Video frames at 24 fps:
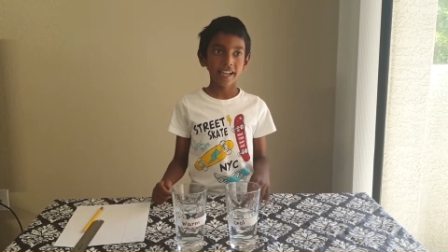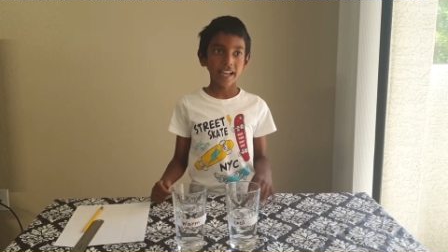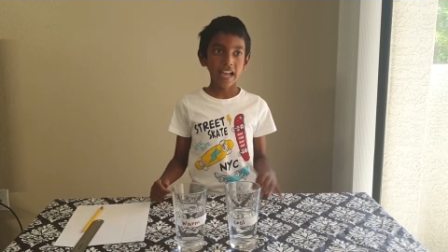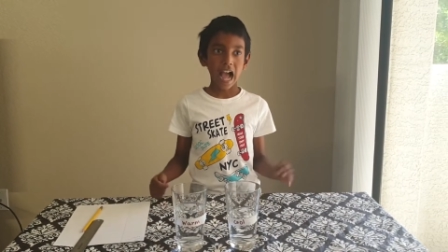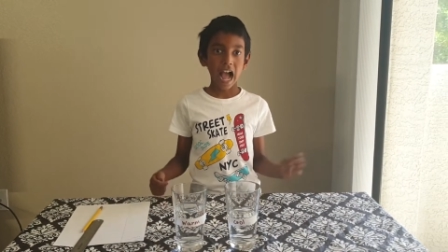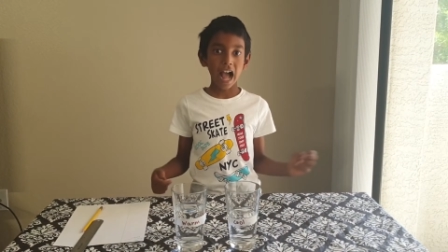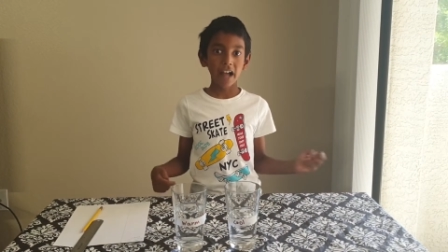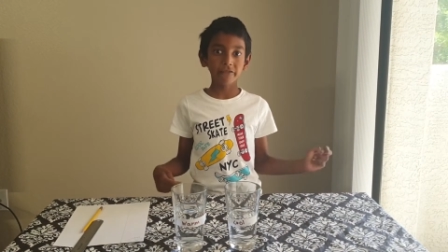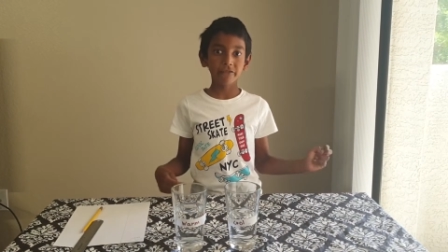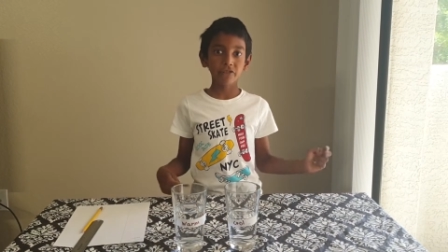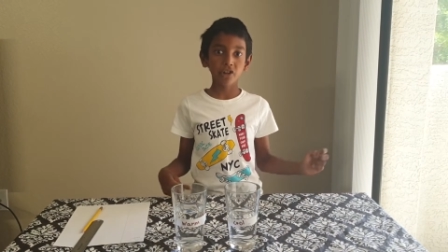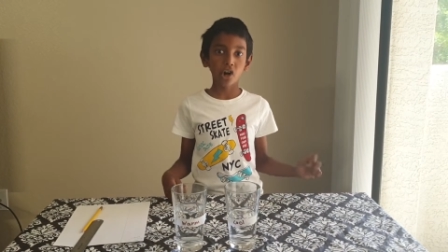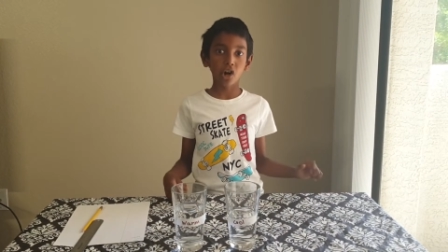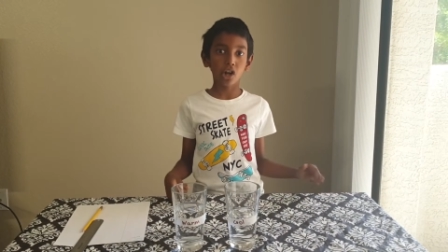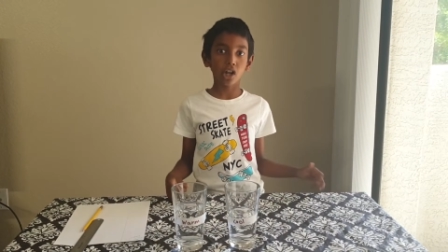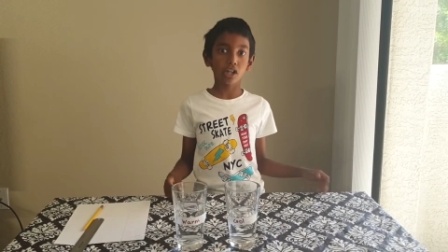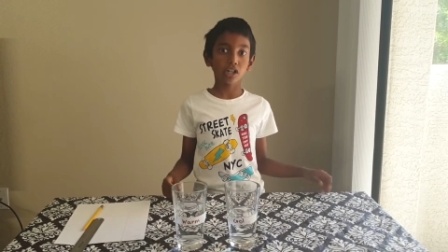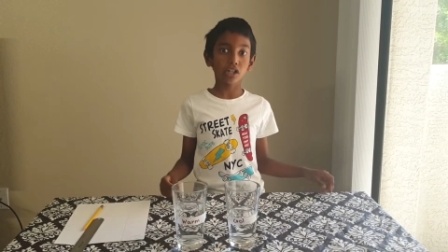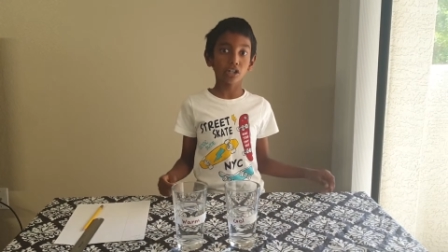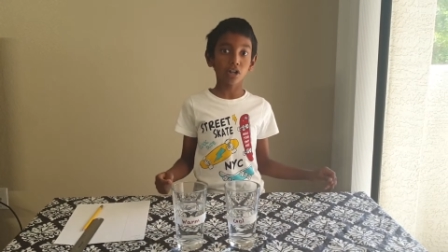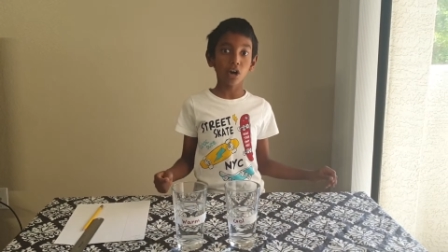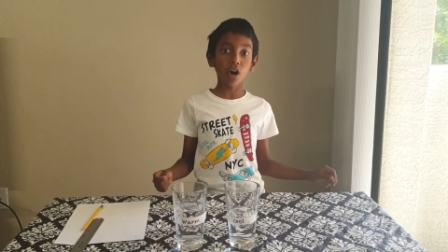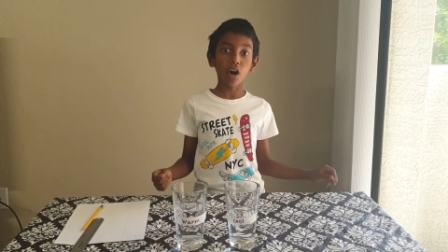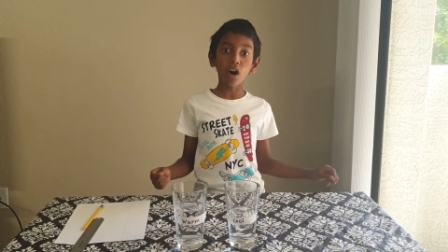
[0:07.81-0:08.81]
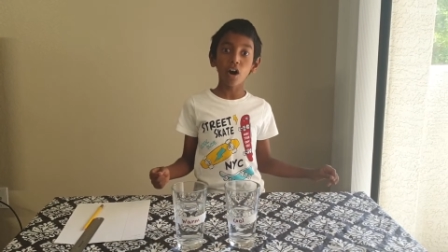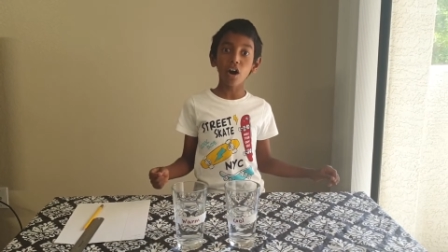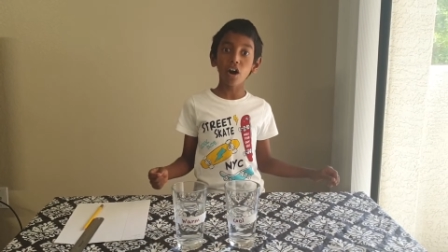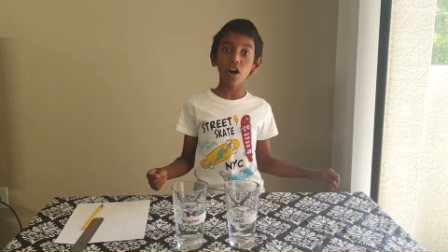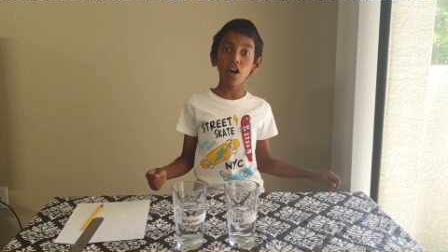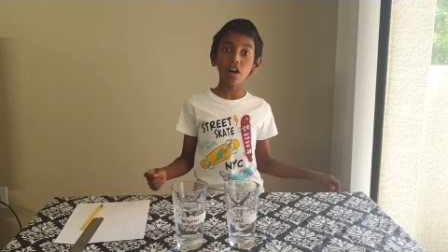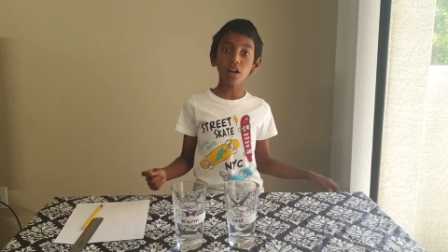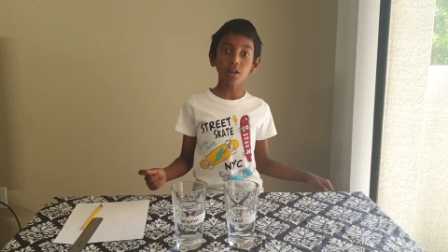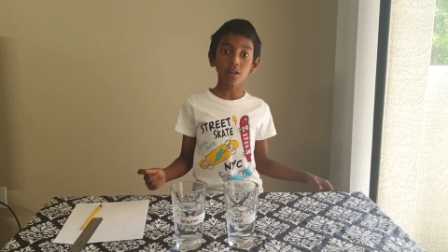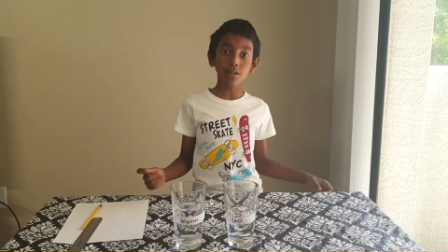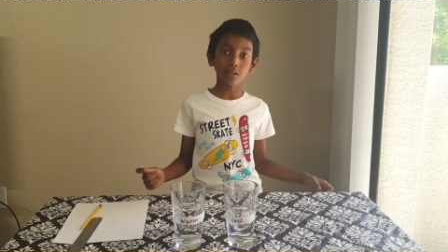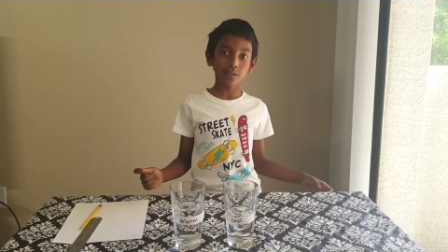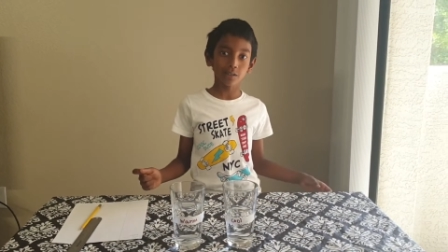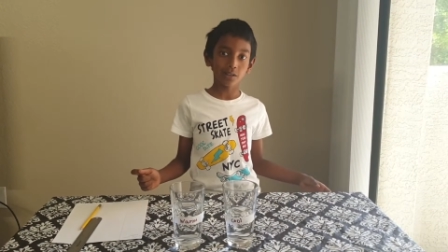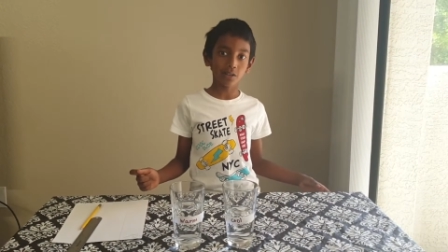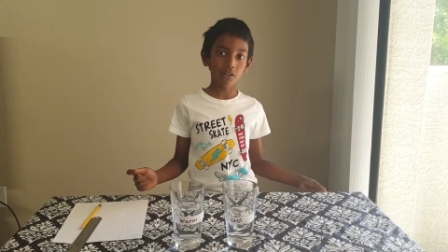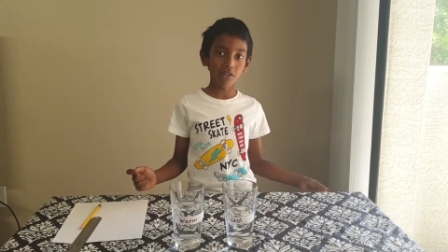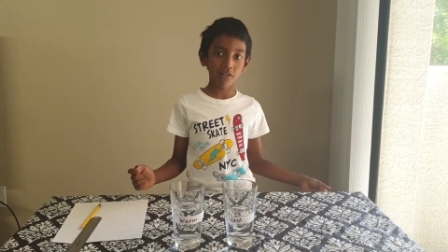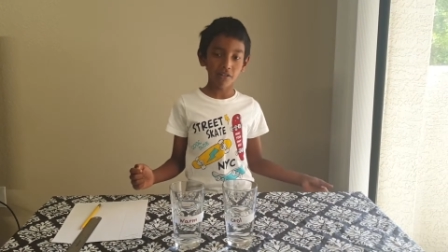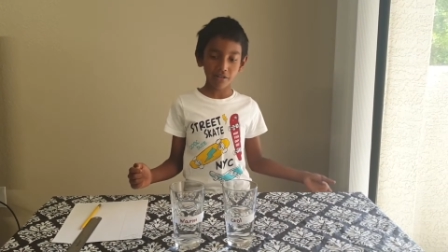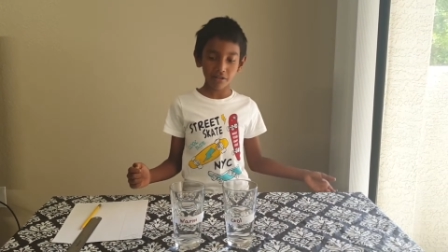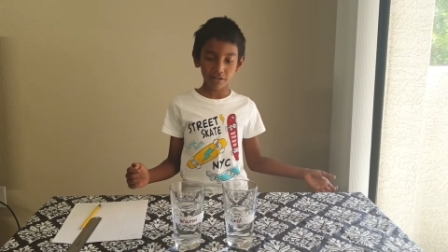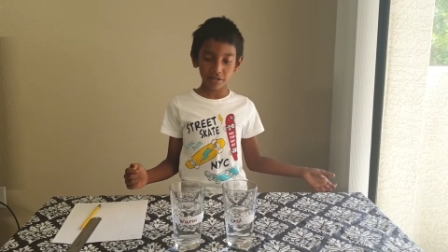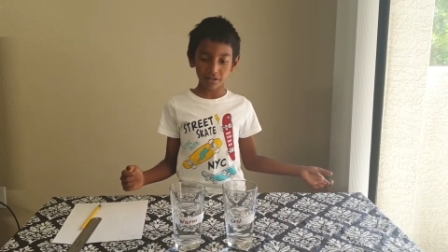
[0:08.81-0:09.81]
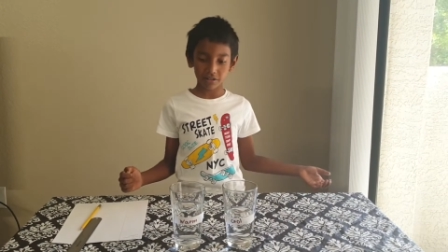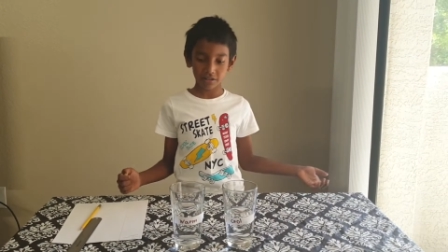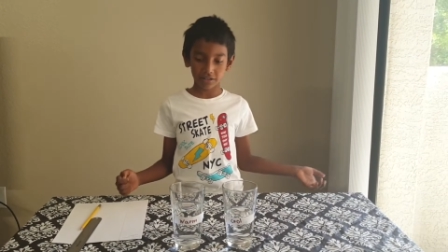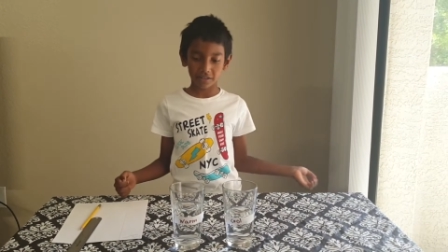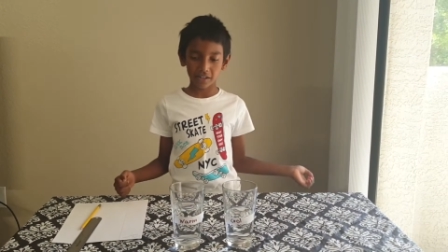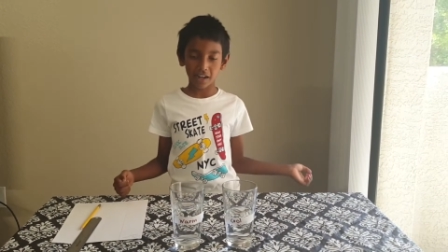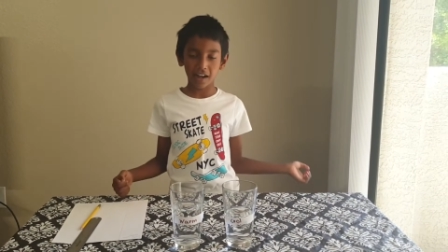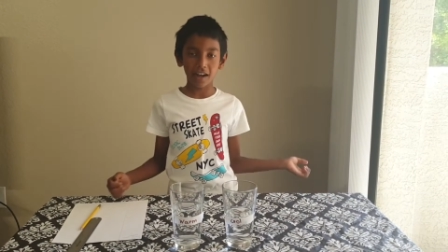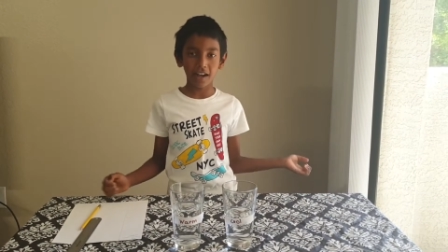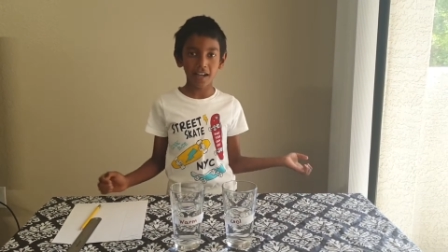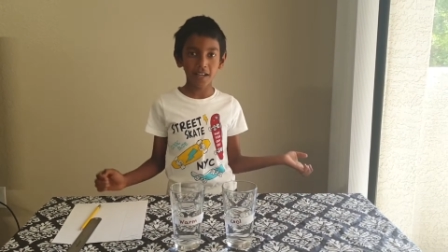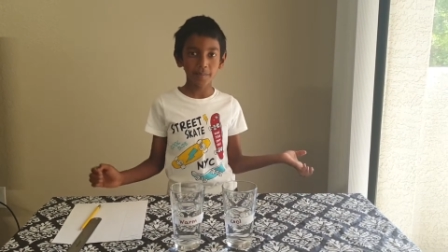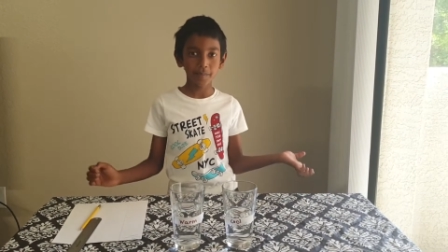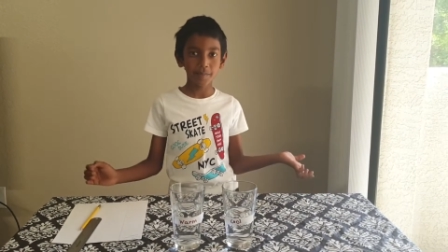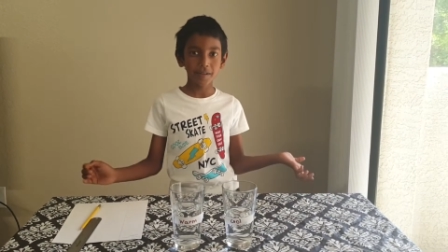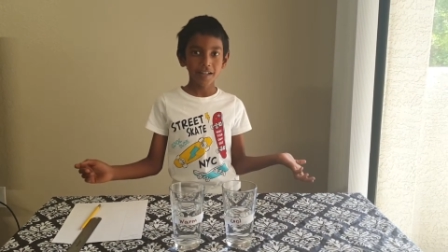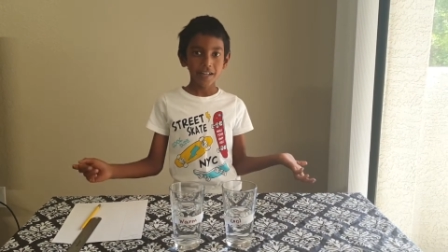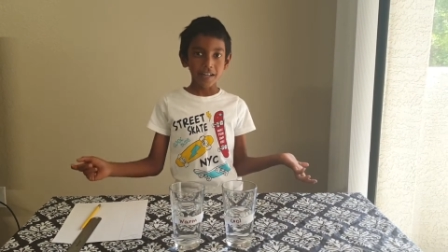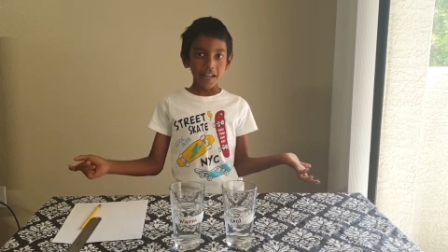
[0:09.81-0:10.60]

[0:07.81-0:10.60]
After a long time,